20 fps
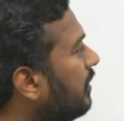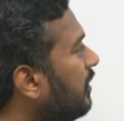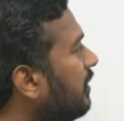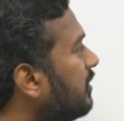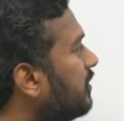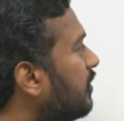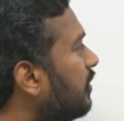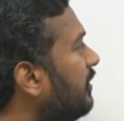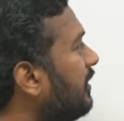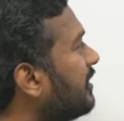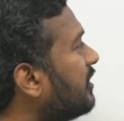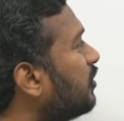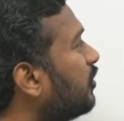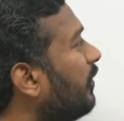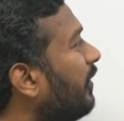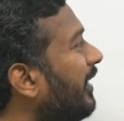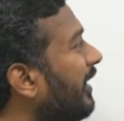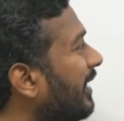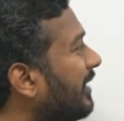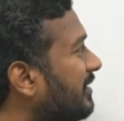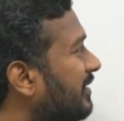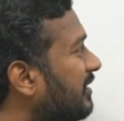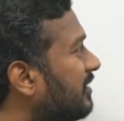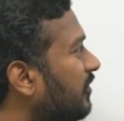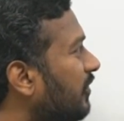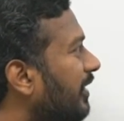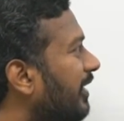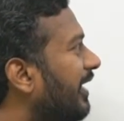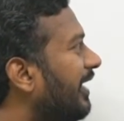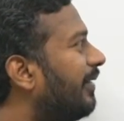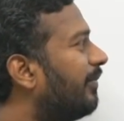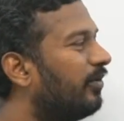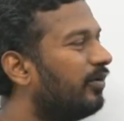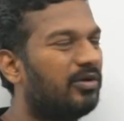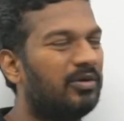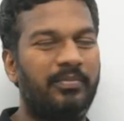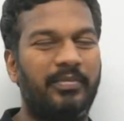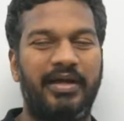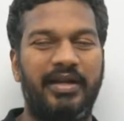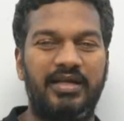So just 2 indexes you can able
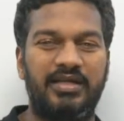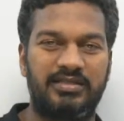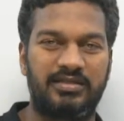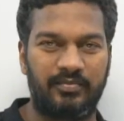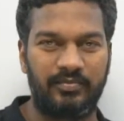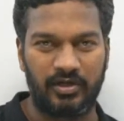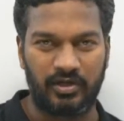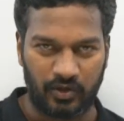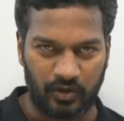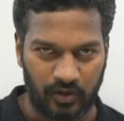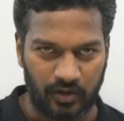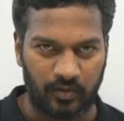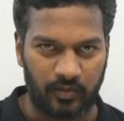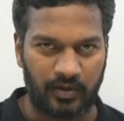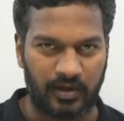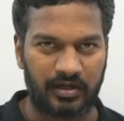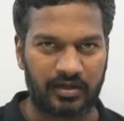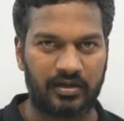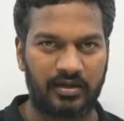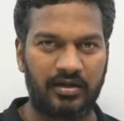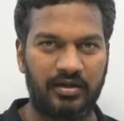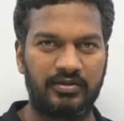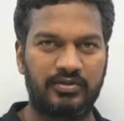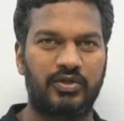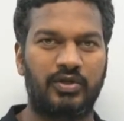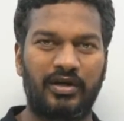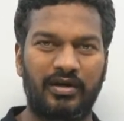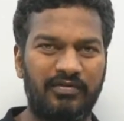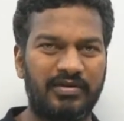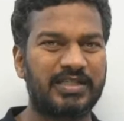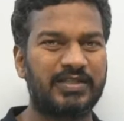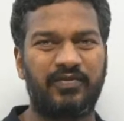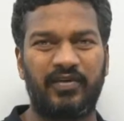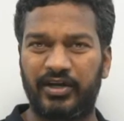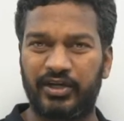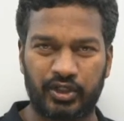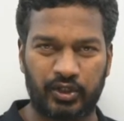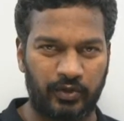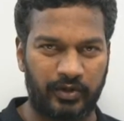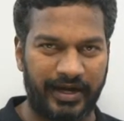to manage up the whole work. So reverse
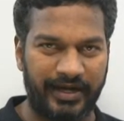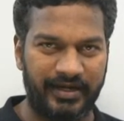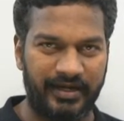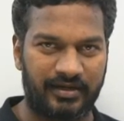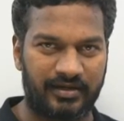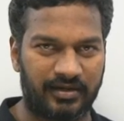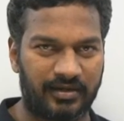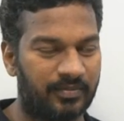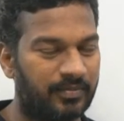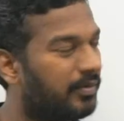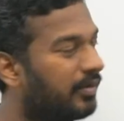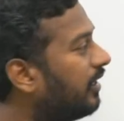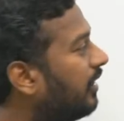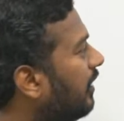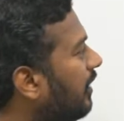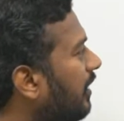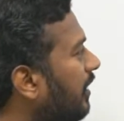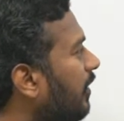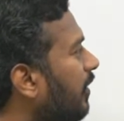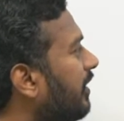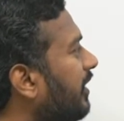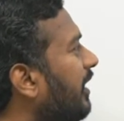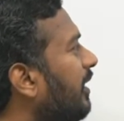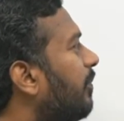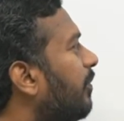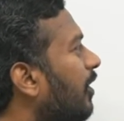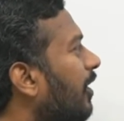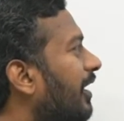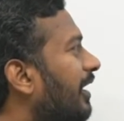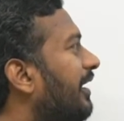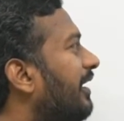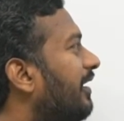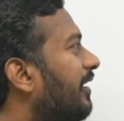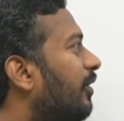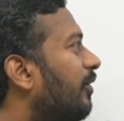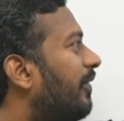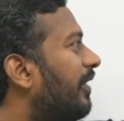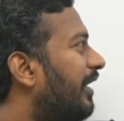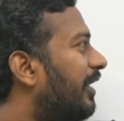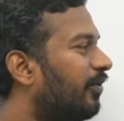function, write it up. Now keep calling
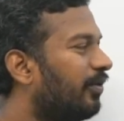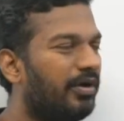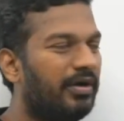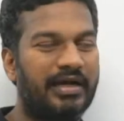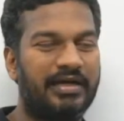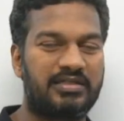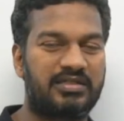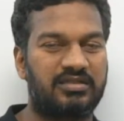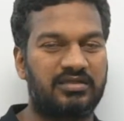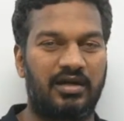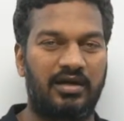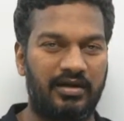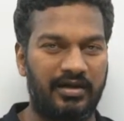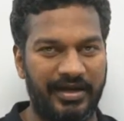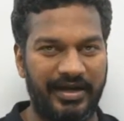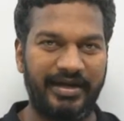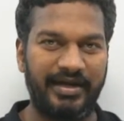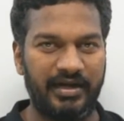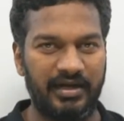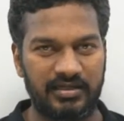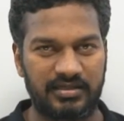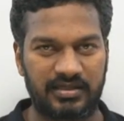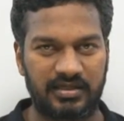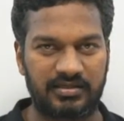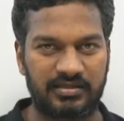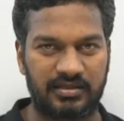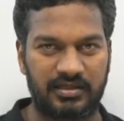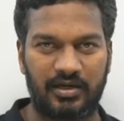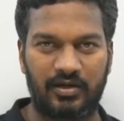whenever you get start end indices.